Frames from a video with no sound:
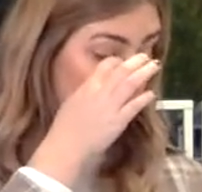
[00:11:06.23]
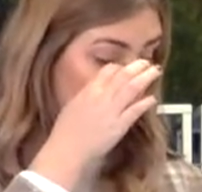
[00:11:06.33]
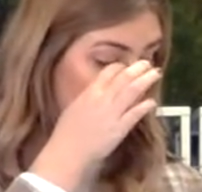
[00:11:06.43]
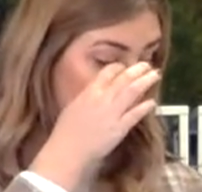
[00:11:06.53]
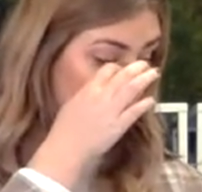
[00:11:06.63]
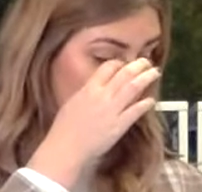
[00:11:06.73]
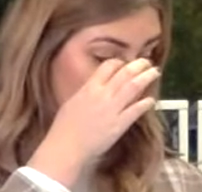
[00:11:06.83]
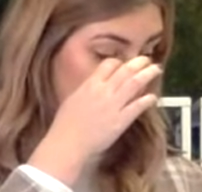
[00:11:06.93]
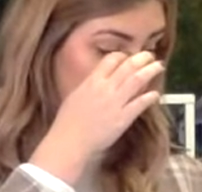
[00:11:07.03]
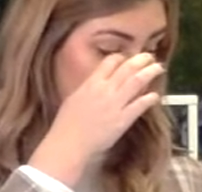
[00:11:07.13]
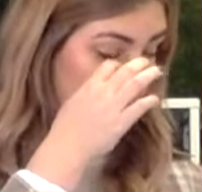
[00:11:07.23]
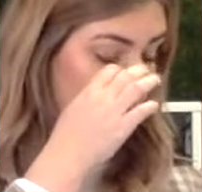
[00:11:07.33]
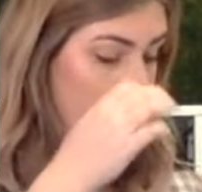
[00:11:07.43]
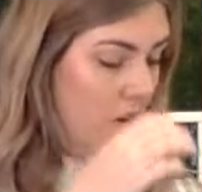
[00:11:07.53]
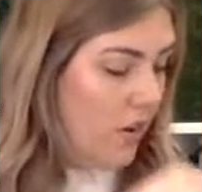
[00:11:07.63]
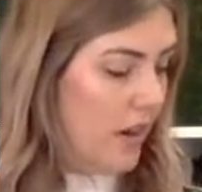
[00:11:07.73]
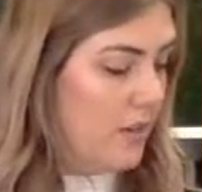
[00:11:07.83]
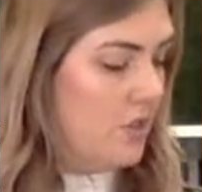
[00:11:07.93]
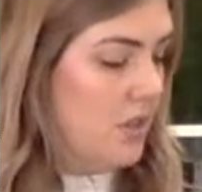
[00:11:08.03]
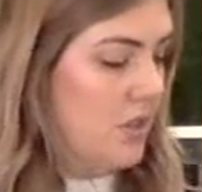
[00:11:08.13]
or tucked too far
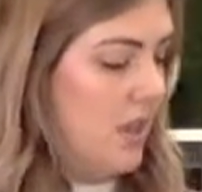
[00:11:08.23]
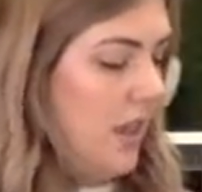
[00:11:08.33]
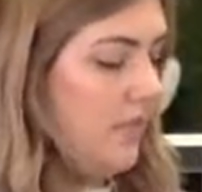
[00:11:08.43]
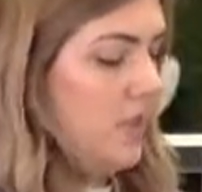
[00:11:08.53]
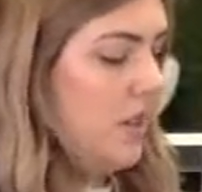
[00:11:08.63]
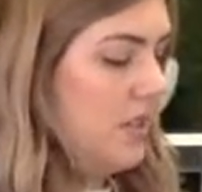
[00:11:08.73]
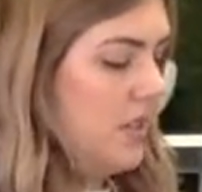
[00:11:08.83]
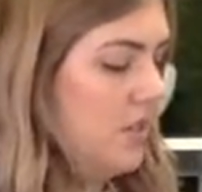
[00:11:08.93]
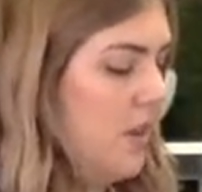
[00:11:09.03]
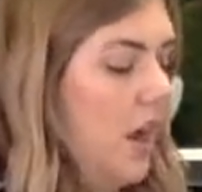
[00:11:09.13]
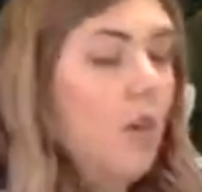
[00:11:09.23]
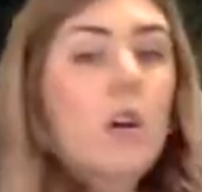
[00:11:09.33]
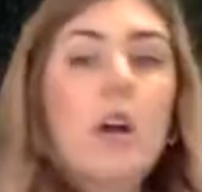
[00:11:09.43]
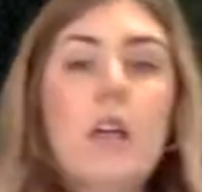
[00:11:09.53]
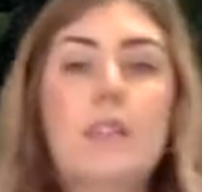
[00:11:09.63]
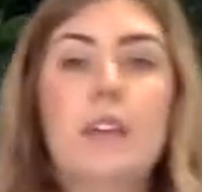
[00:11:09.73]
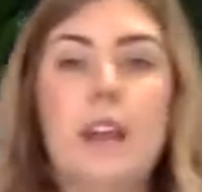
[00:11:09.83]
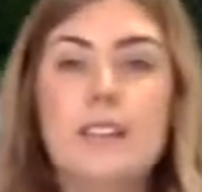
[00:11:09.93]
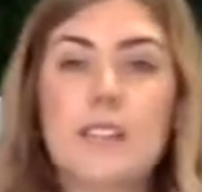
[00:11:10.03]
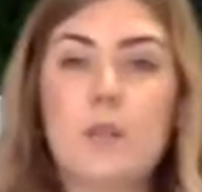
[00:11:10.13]
in, just kind of adjust as you go. The
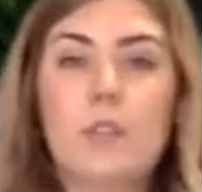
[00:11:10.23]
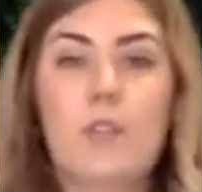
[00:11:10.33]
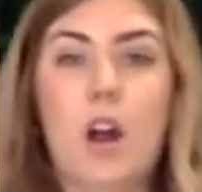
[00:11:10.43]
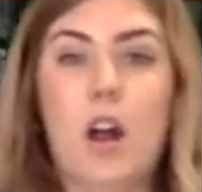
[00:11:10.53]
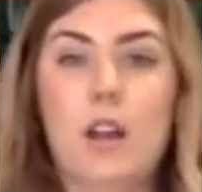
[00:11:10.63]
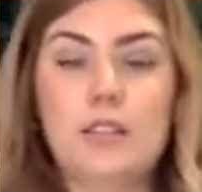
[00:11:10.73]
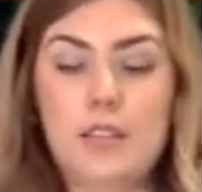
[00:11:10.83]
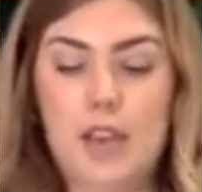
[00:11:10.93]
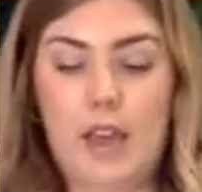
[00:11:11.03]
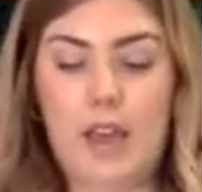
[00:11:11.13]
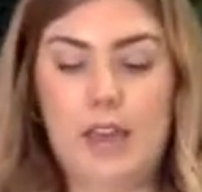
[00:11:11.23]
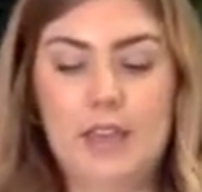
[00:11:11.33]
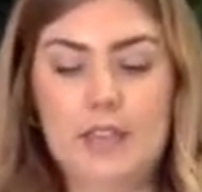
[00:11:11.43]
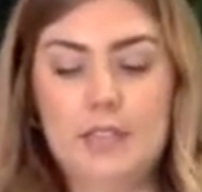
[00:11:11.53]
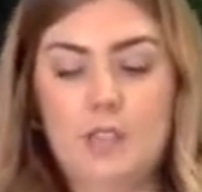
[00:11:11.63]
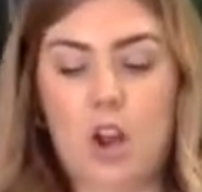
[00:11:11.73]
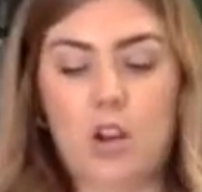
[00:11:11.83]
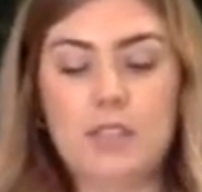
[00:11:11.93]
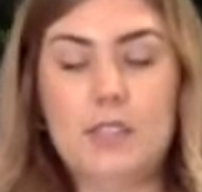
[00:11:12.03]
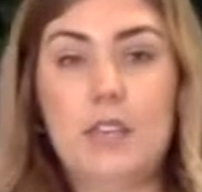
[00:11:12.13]
next thing we've got today is
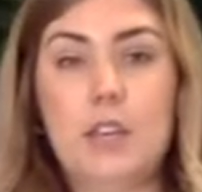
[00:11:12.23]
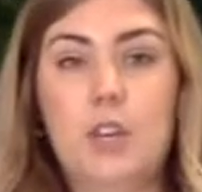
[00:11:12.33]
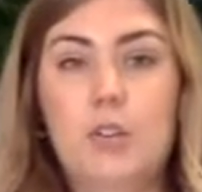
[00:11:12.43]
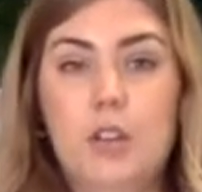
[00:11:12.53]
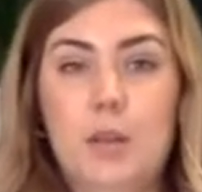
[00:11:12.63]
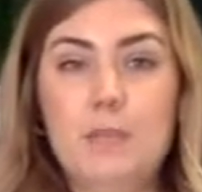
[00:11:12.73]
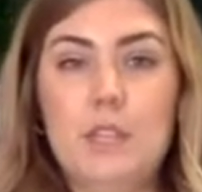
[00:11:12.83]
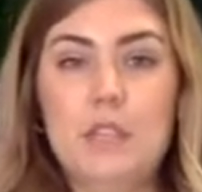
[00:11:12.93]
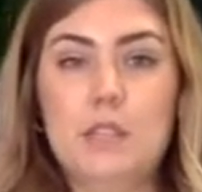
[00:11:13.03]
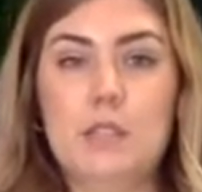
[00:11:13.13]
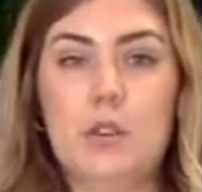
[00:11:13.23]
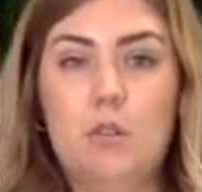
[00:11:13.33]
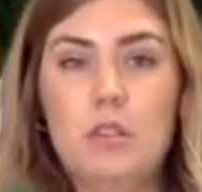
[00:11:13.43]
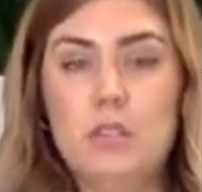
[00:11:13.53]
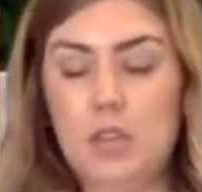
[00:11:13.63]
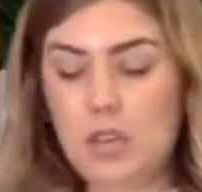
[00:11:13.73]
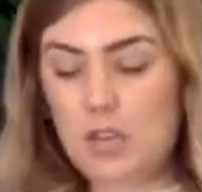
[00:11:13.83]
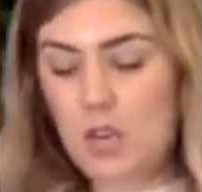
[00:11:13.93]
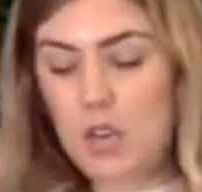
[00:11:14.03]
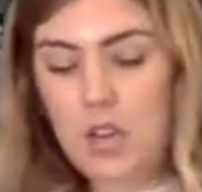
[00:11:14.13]
our seeded eucalyptus. So the
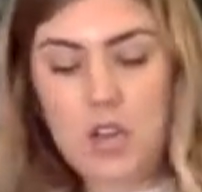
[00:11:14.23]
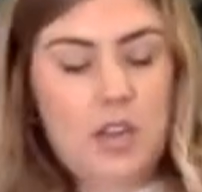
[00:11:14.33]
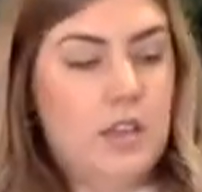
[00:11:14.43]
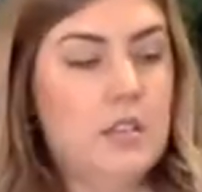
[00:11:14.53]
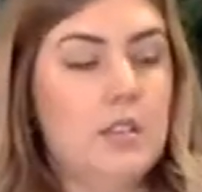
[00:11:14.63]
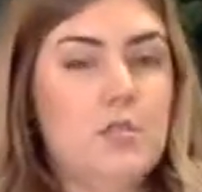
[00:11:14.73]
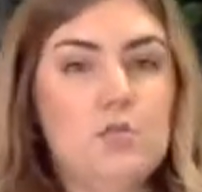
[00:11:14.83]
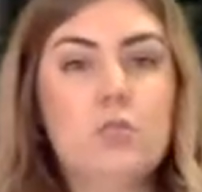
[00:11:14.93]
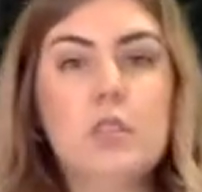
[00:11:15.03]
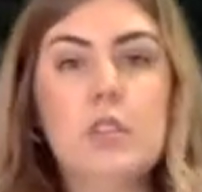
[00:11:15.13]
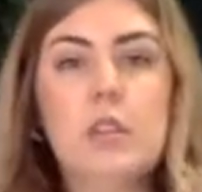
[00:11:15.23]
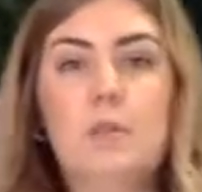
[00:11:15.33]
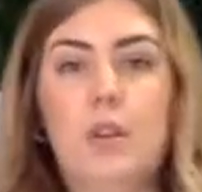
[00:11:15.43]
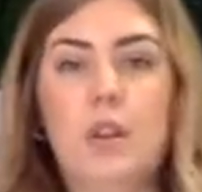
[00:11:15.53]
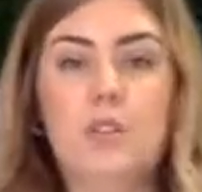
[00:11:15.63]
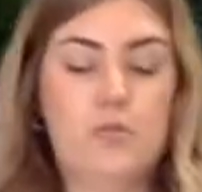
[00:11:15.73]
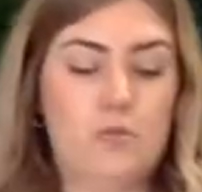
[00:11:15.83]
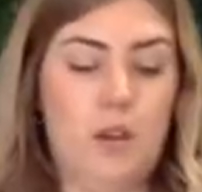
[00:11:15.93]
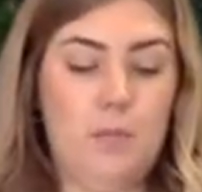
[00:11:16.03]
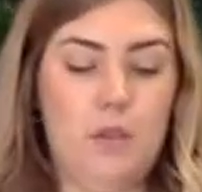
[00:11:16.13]
seeded is this really pretty
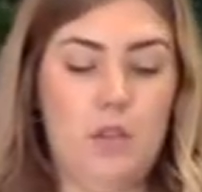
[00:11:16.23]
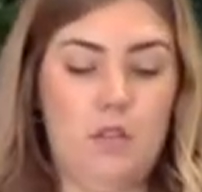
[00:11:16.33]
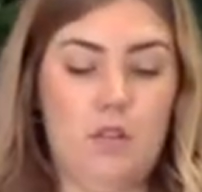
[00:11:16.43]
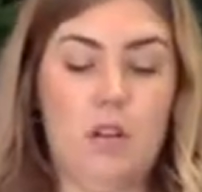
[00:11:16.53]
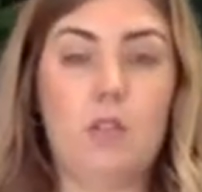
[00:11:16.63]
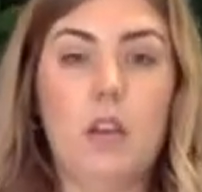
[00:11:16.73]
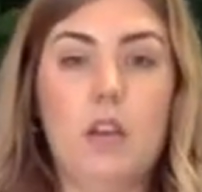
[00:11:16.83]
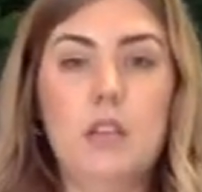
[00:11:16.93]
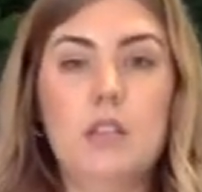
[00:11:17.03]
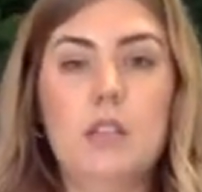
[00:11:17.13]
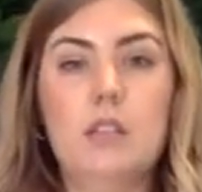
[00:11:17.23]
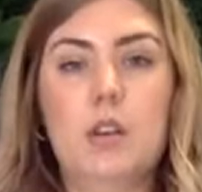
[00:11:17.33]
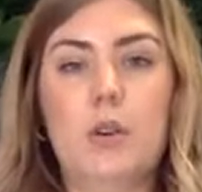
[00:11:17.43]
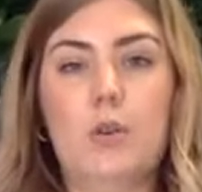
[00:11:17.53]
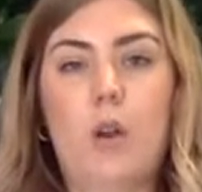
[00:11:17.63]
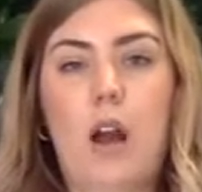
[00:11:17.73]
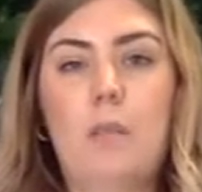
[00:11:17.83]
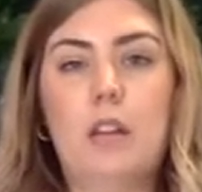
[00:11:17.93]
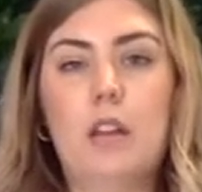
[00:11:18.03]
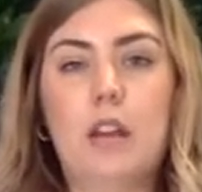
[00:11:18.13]
drapey greenery. So
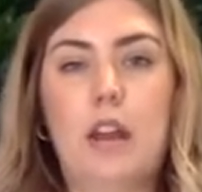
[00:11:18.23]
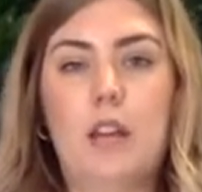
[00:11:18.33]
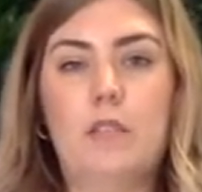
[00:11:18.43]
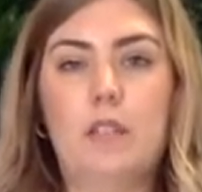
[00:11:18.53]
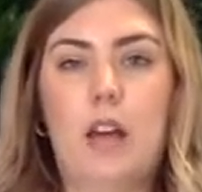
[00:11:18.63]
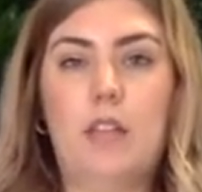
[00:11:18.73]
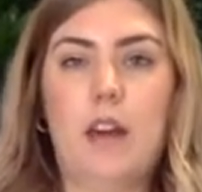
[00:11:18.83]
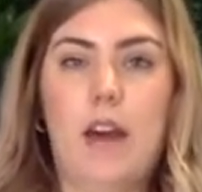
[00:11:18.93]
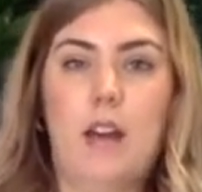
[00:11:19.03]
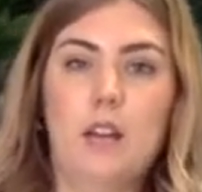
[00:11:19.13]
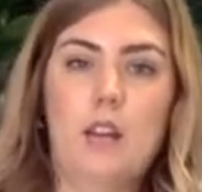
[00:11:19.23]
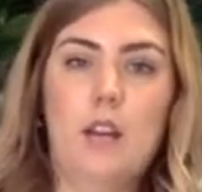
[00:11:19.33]
I'm gonna kind of let that